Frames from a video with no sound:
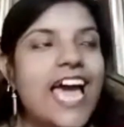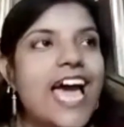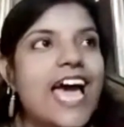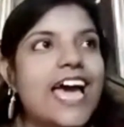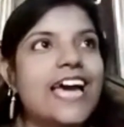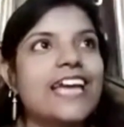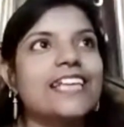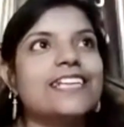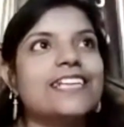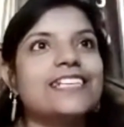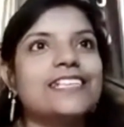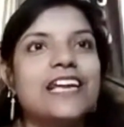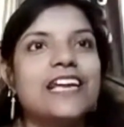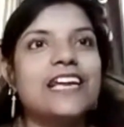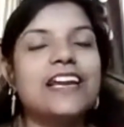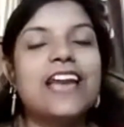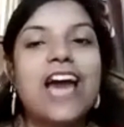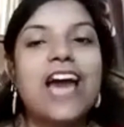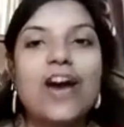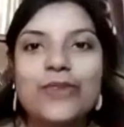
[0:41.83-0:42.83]
And
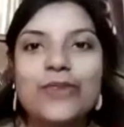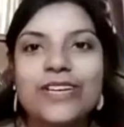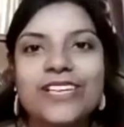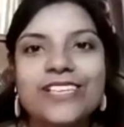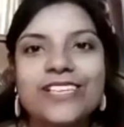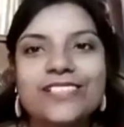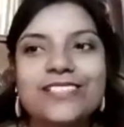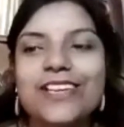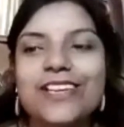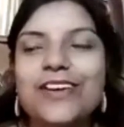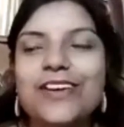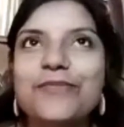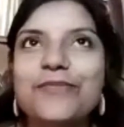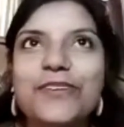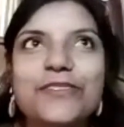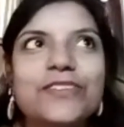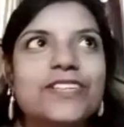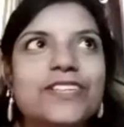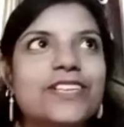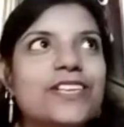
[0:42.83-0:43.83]
nowadays,
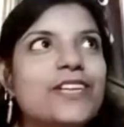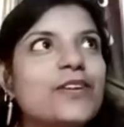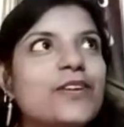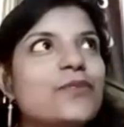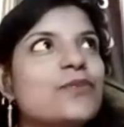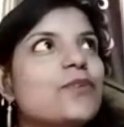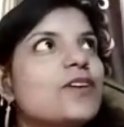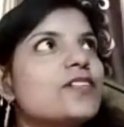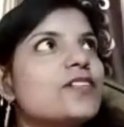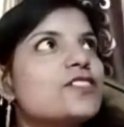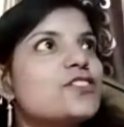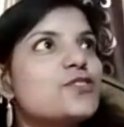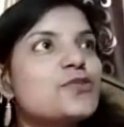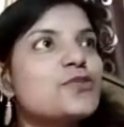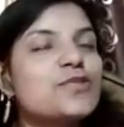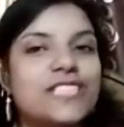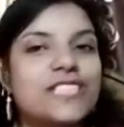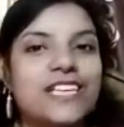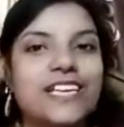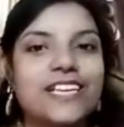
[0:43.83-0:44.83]
everybody wants to
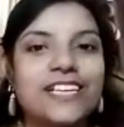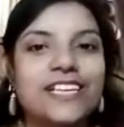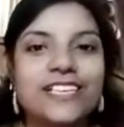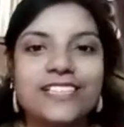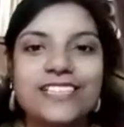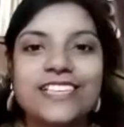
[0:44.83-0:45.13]
send